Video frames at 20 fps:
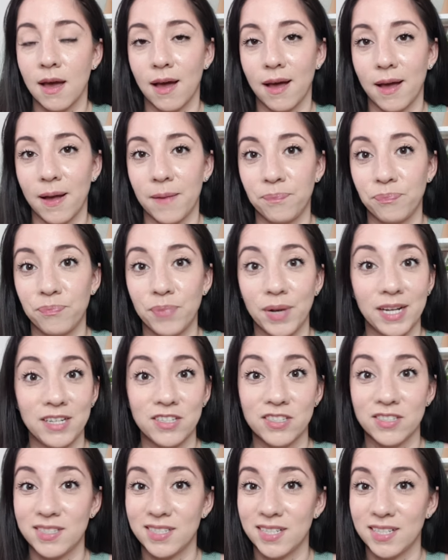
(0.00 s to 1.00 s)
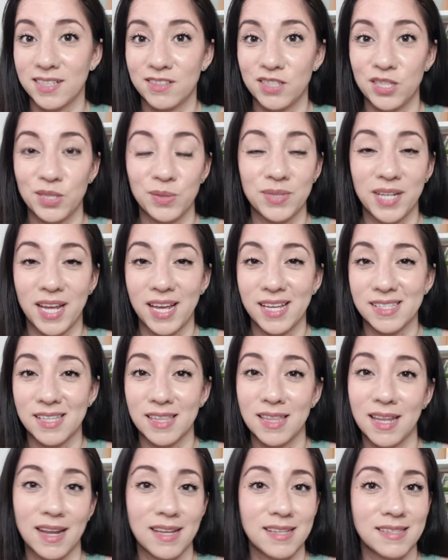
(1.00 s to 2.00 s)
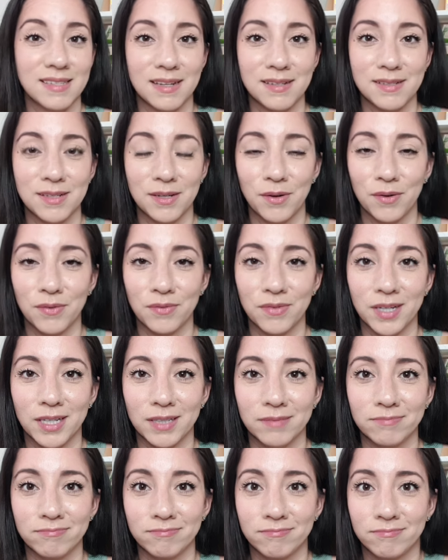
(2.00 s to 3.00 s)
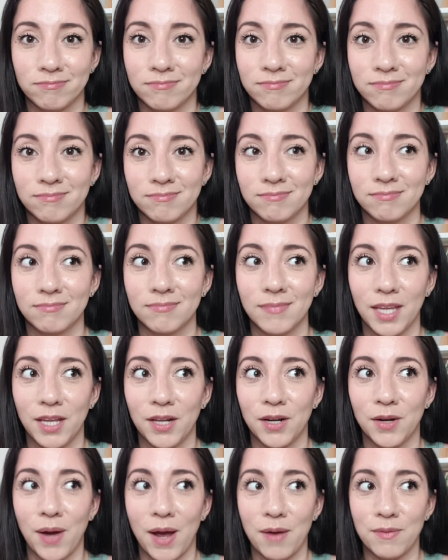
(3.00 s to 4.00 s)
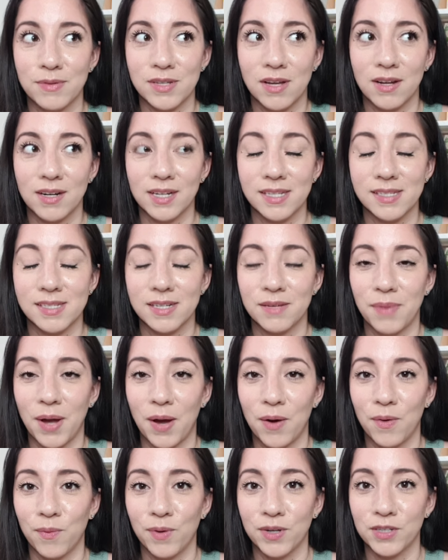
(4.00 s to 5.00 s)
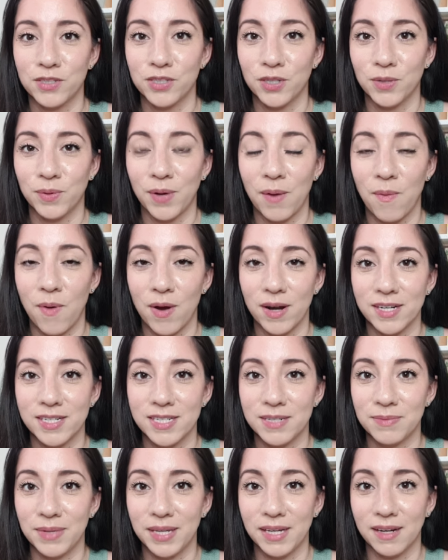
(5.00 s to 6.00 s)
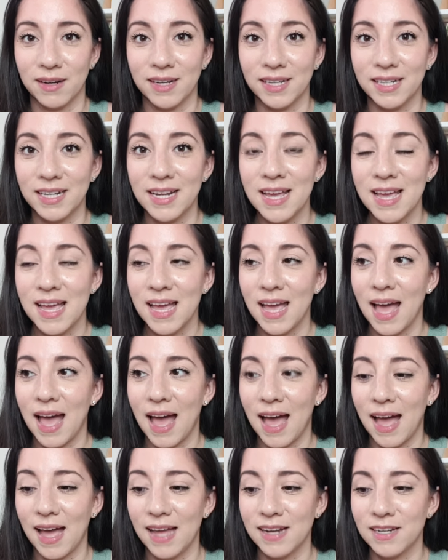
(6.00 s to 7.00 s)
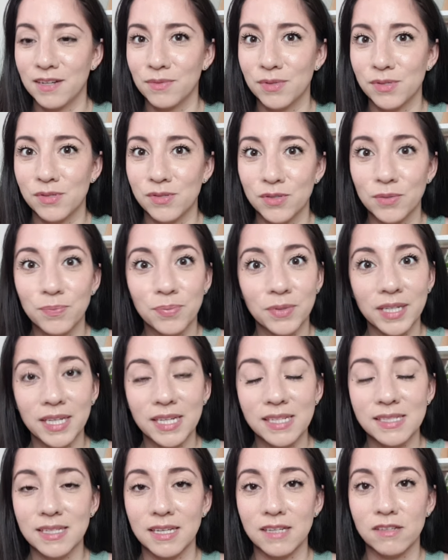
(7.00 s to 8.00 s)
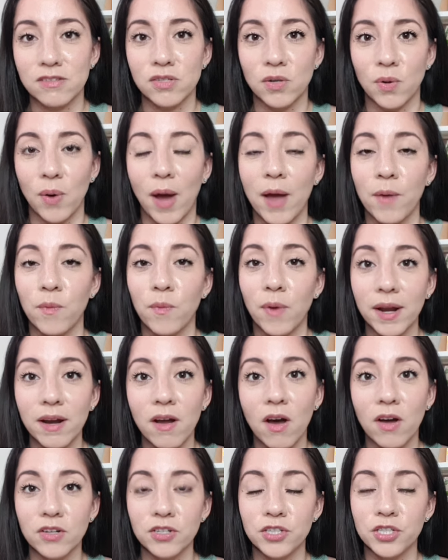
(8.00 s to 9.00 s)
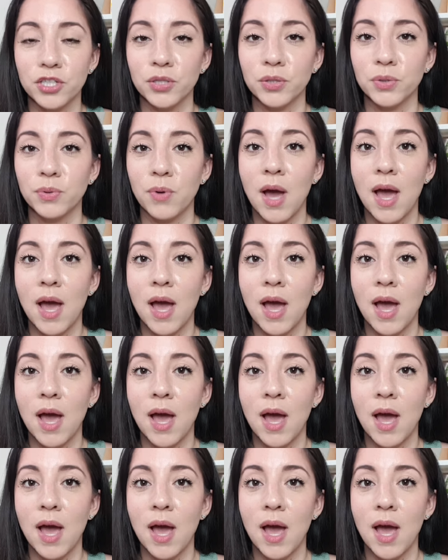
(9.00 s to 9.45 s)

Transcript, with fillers: um, but I just did two takes and then I sent it over you know, I was honest about what show I wanted to be on and it was super easy. So I went onto